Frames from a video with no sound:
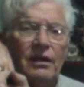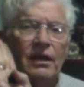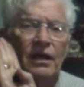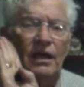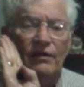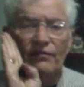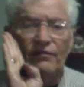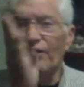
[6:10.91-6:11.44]

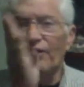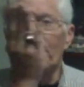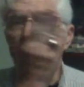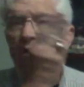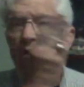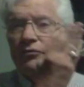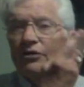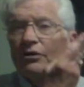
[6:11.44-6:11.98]
and flip it
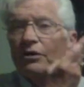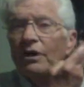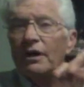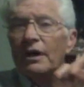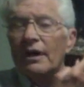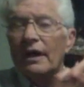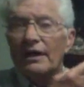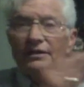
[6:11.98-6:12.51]
over
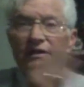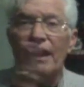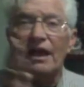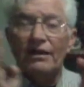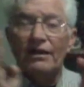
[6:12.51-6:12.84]
and then